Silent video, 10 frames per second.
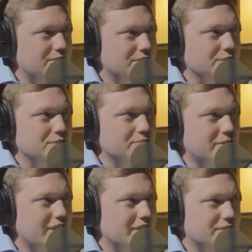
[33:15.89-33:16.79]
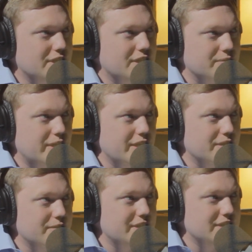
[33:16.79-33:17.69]
social media or talk
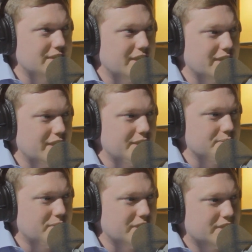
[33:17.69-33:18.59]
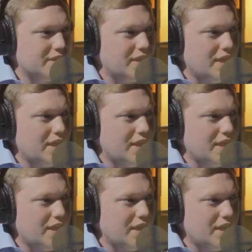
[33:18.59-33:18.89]
radio in this day and age. But